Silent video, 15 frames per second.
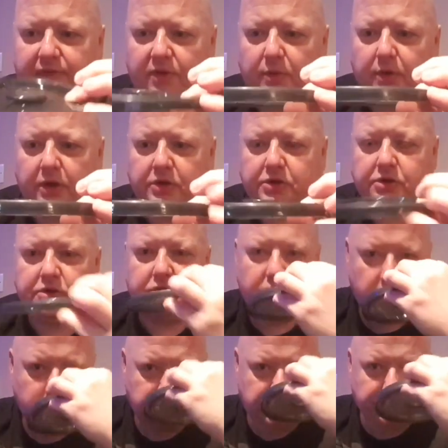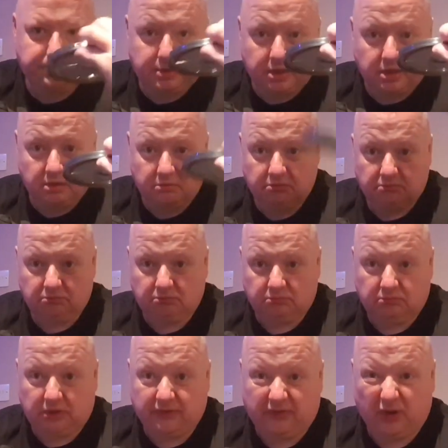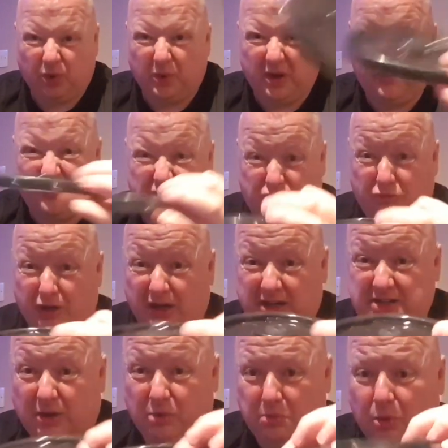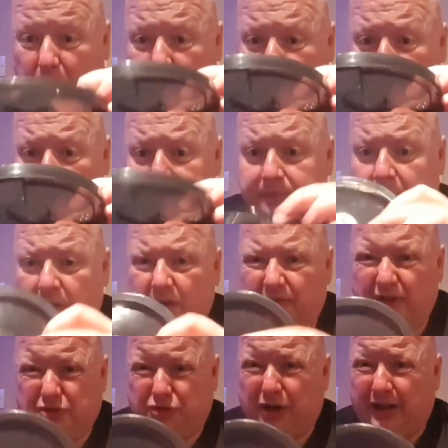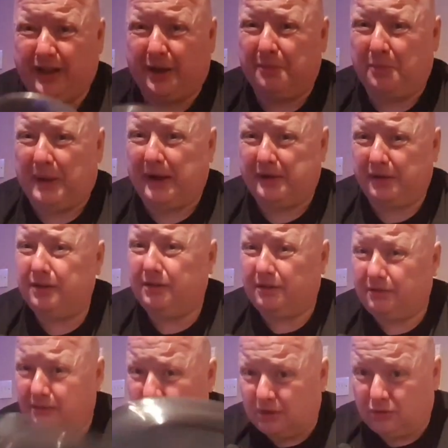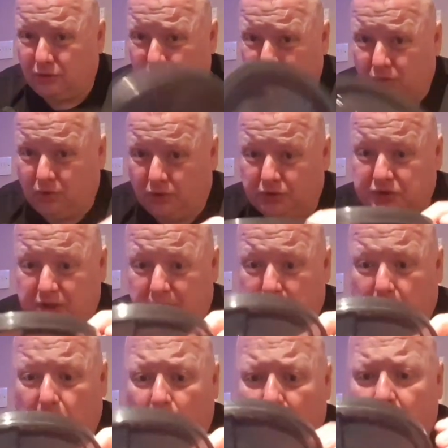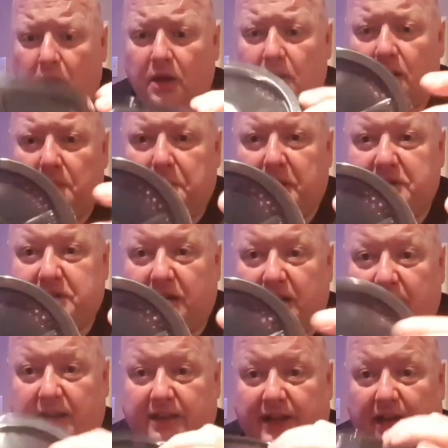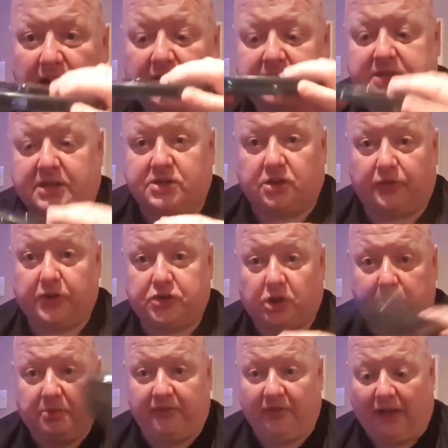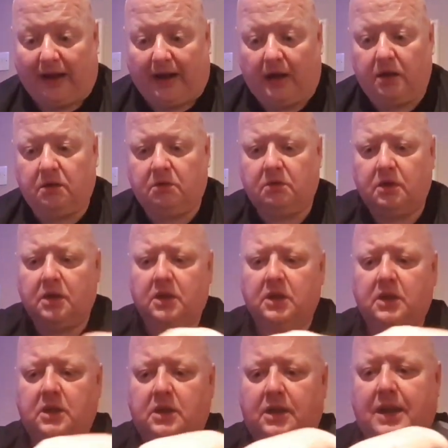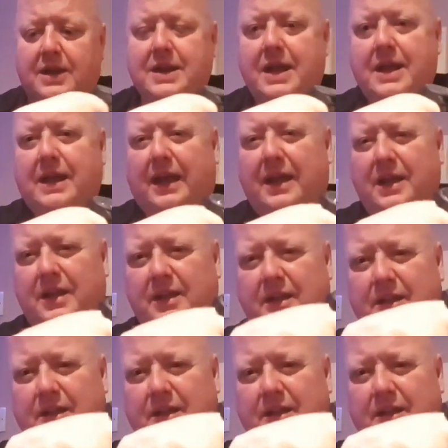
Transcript: you want to just sip your fluid if it's really terrible weather. If it's really that bad, good luck to you. But basically that lid sits on the top of that. In here